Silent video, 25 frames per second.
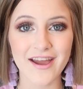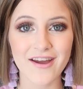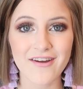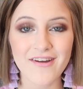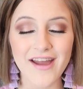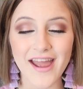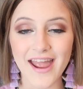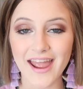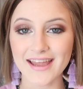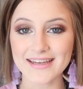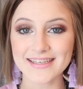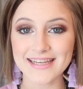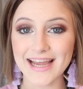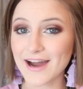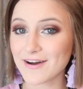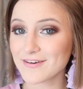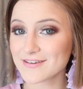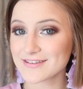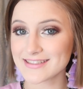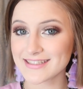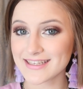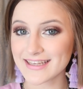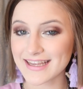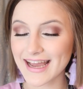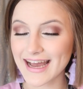and
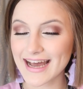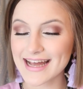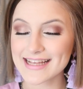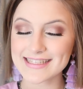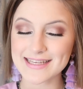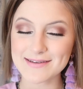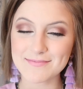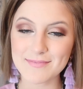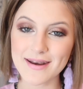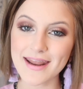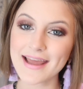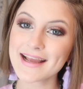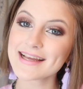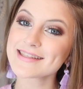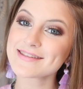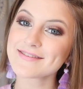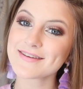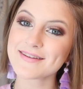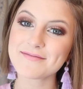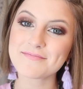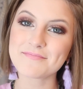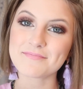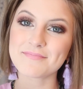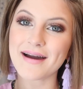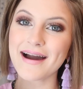I will see you guys in my next
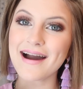one.